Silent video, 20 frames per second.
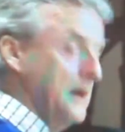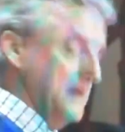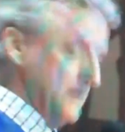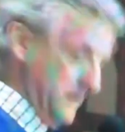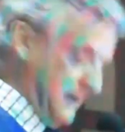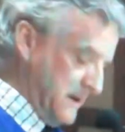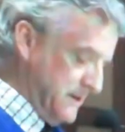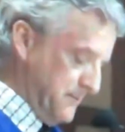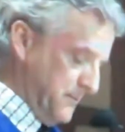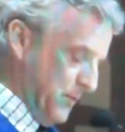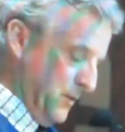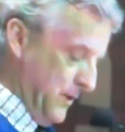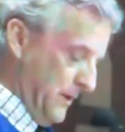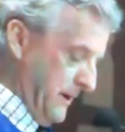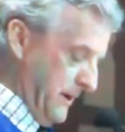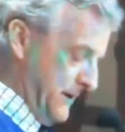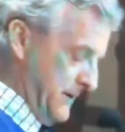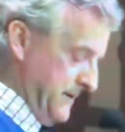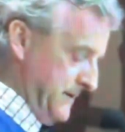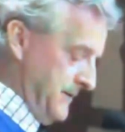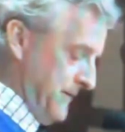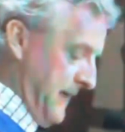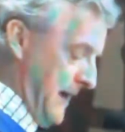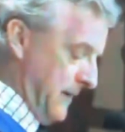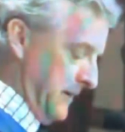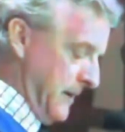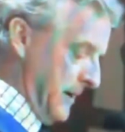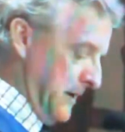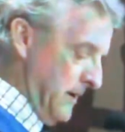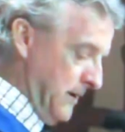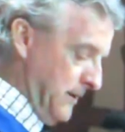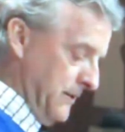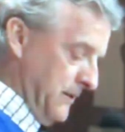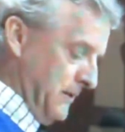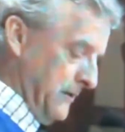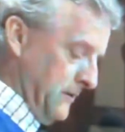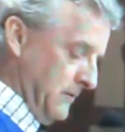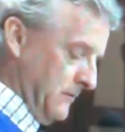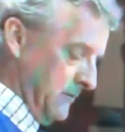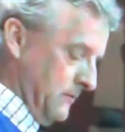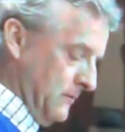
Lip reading: This book is founded on the